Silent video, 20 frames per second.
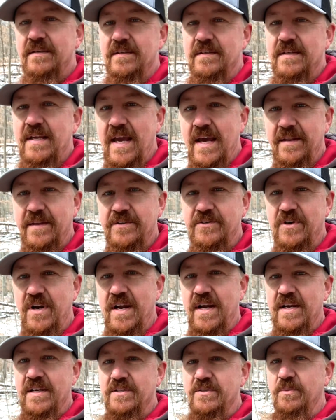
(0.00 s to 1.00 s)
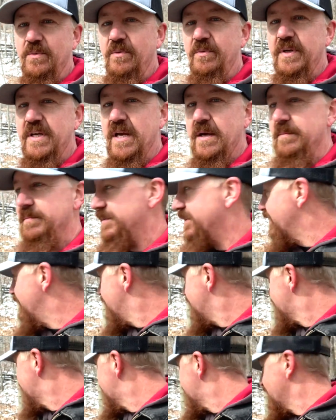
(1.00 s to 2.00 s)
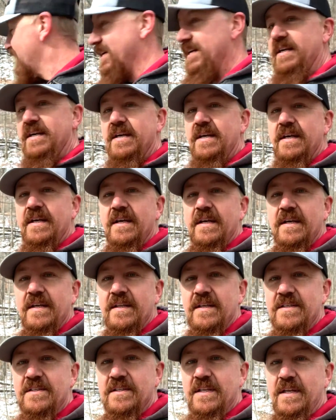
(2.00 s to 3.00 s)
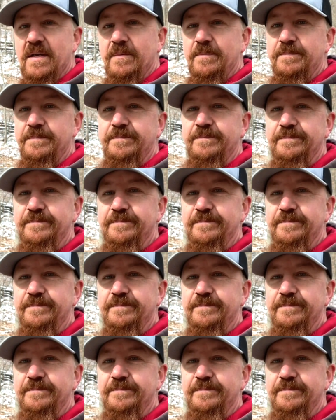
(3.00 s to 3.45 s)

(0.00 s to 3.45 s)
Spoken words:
down the trails, and when we come to this this little